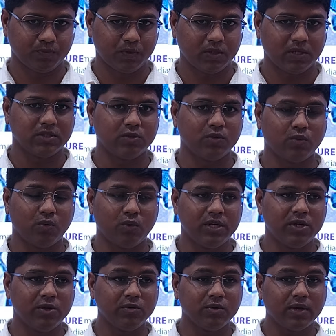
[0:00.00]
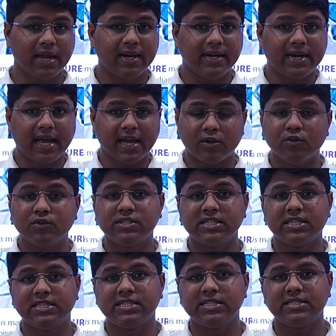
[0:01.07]
Okay, so when you can diagnose
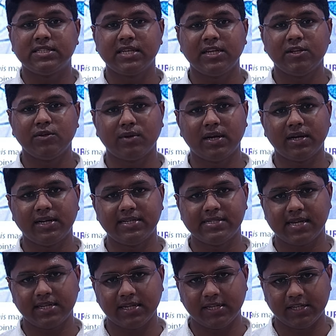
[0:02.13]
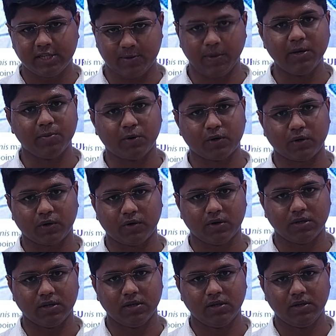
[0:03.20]
a disease, then you can design a treatment
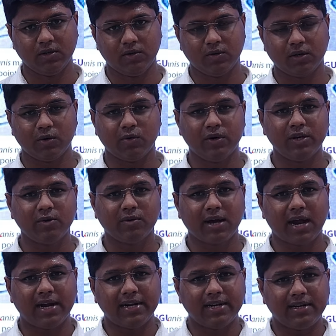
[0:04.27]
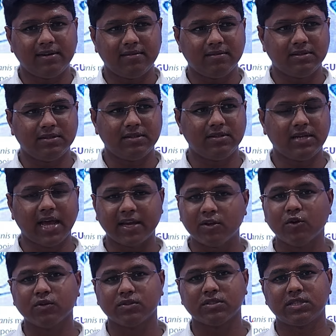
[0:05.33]
protocol. Okay, when you can't
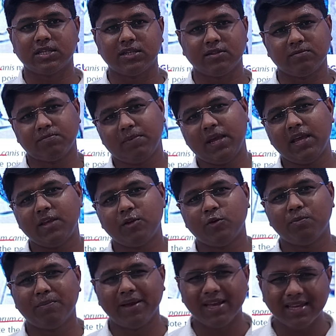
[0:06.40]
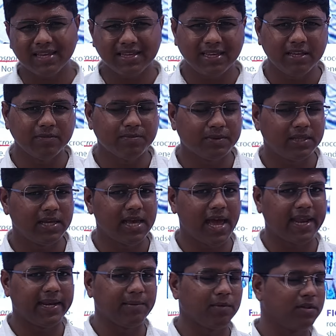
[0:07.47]
diagnose, then you may give the
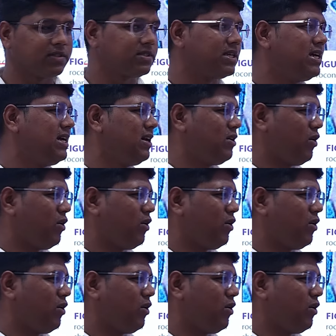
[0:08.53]
animals